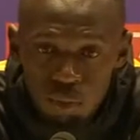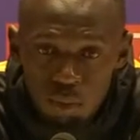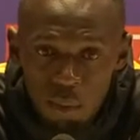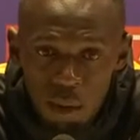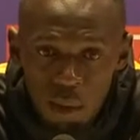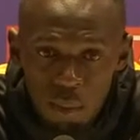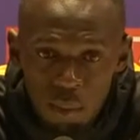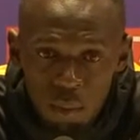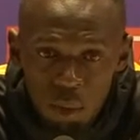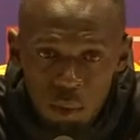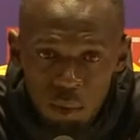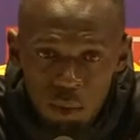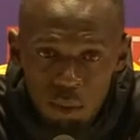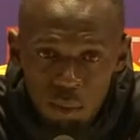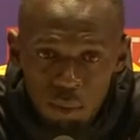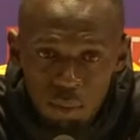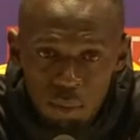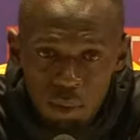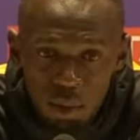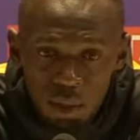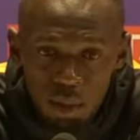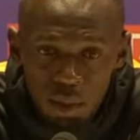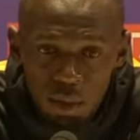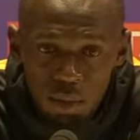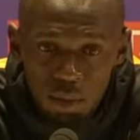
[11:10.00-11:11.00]
My most
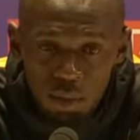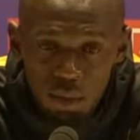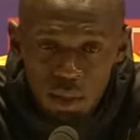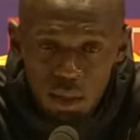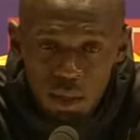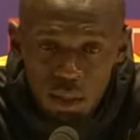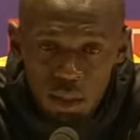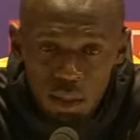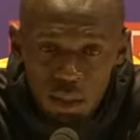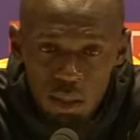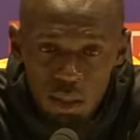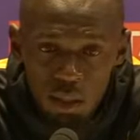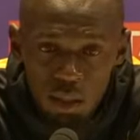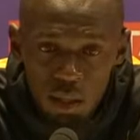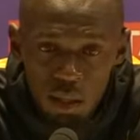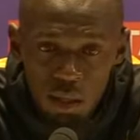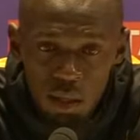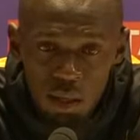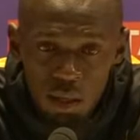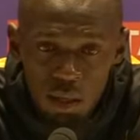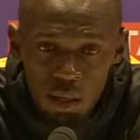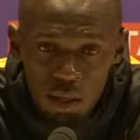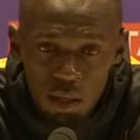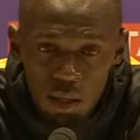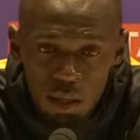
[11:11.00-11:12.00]
impressive race.
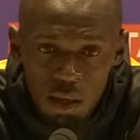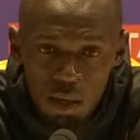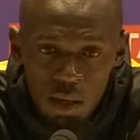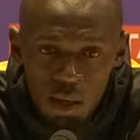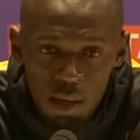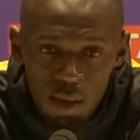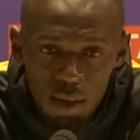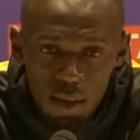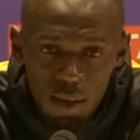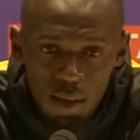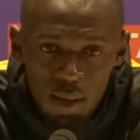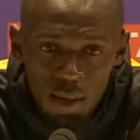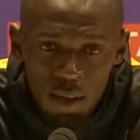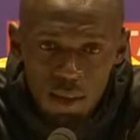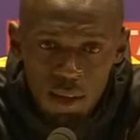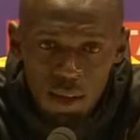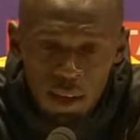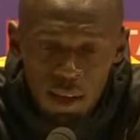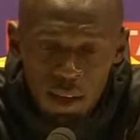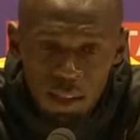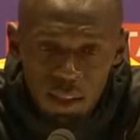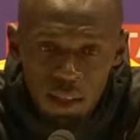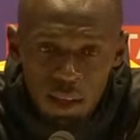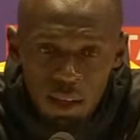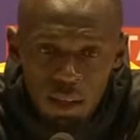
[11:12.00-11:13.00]

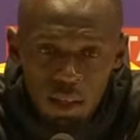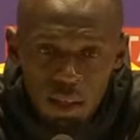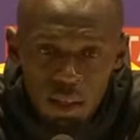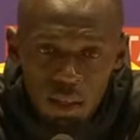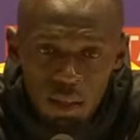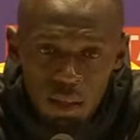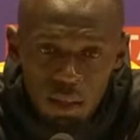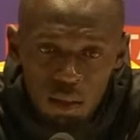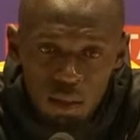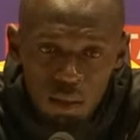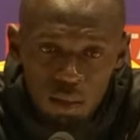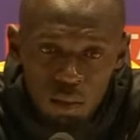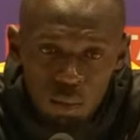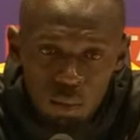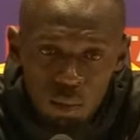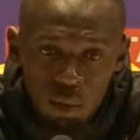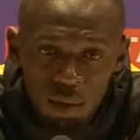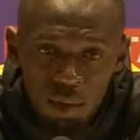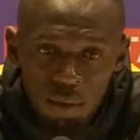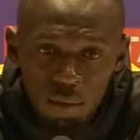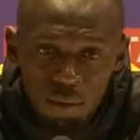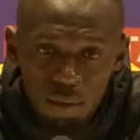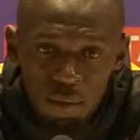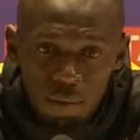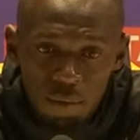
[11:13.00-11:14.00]
I think
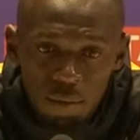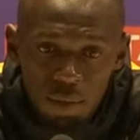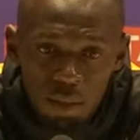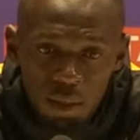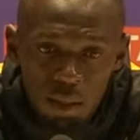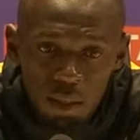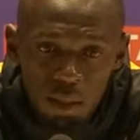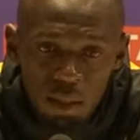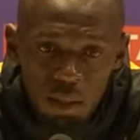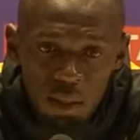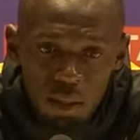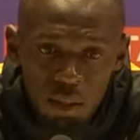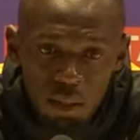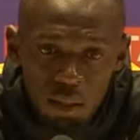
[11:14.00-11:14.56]
2015.